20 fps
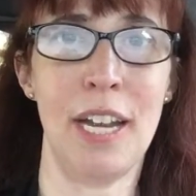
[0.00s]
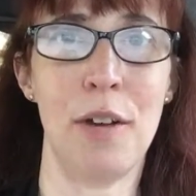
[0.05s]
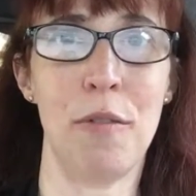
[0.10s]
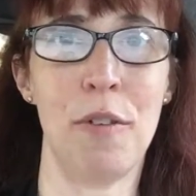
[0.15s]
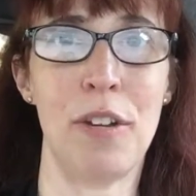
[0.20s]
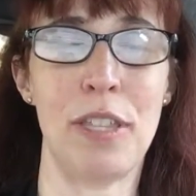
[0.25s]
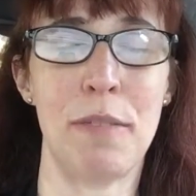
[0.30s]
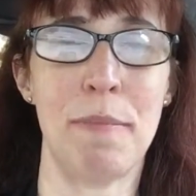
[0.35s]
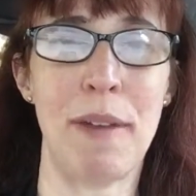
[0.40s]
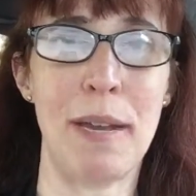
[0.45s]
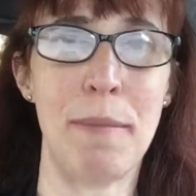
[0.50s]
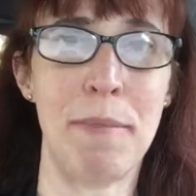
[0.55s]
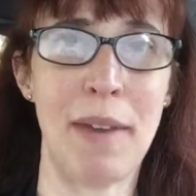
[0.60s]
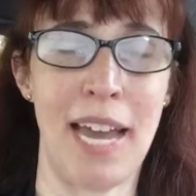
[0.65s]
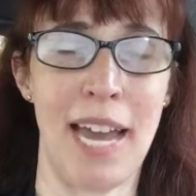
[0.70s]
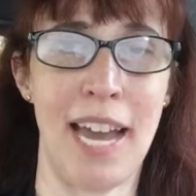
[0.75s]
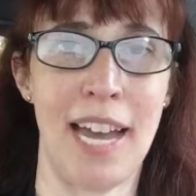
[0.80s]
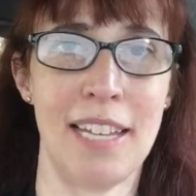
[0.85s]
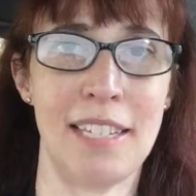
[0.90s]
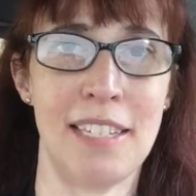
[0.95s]
with my
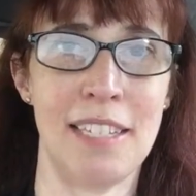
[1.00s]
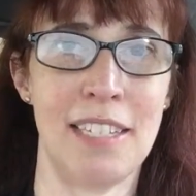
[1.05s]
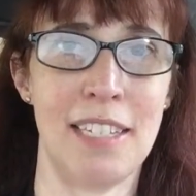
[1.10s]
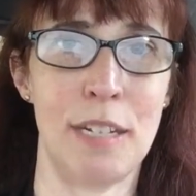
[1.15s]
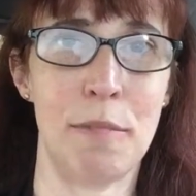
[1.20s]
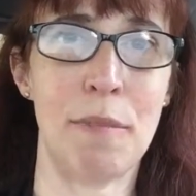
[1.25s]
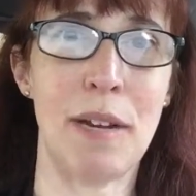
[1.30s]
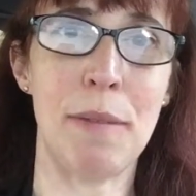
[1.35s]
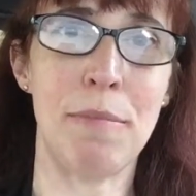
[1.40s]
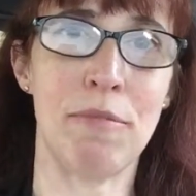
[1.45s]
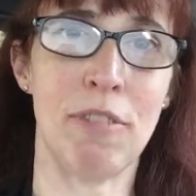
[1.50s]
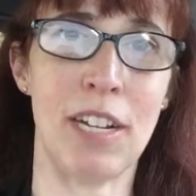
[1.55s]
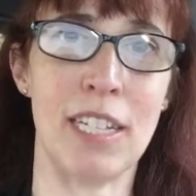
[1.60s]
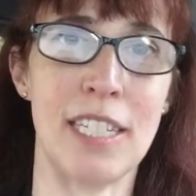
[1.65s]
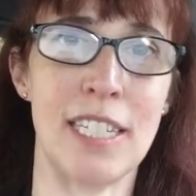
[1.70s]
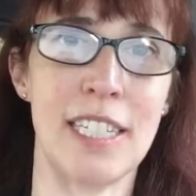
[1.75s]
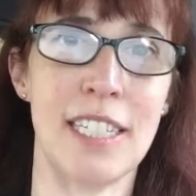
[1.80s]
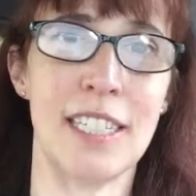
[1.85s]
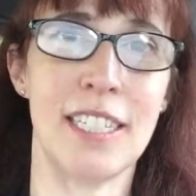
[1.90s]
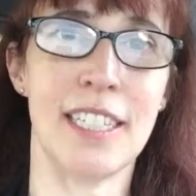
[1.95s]
past and my
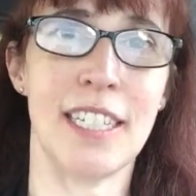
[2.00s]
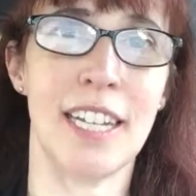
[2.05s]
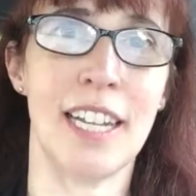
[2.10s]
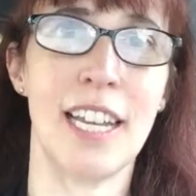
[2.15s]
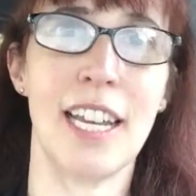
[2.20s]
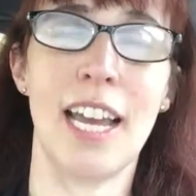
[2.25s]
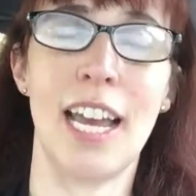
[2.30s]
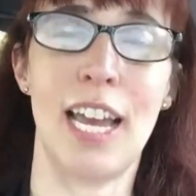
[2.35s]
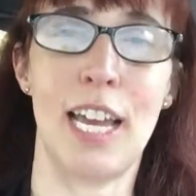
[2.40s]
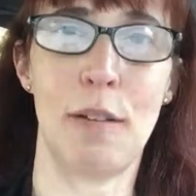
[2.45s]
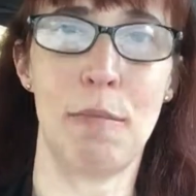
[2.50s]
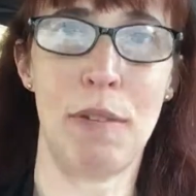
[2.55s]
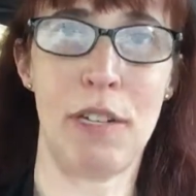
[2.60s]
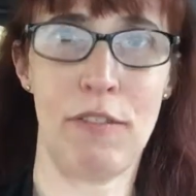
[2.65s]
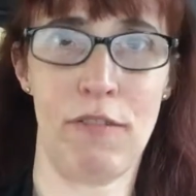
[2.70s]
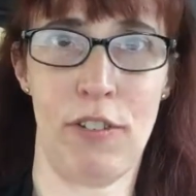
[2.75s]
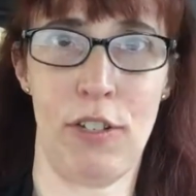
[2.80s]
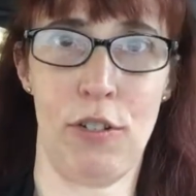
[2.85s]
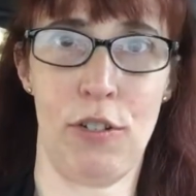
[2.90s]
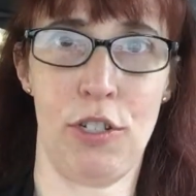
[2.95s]
present and my
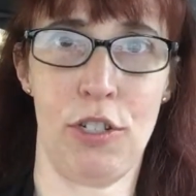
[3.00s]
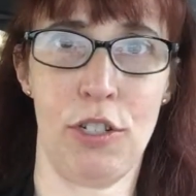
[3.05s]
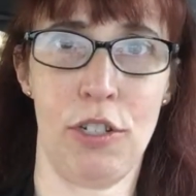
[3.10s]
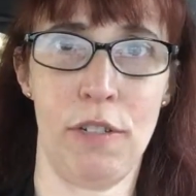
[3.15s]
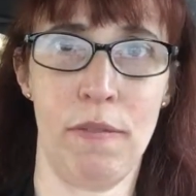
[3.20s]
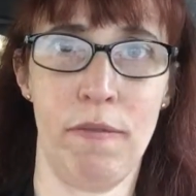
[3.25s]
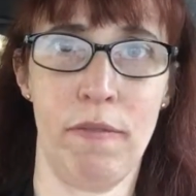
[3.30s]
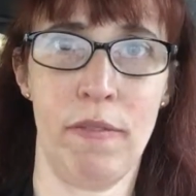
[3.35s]
future.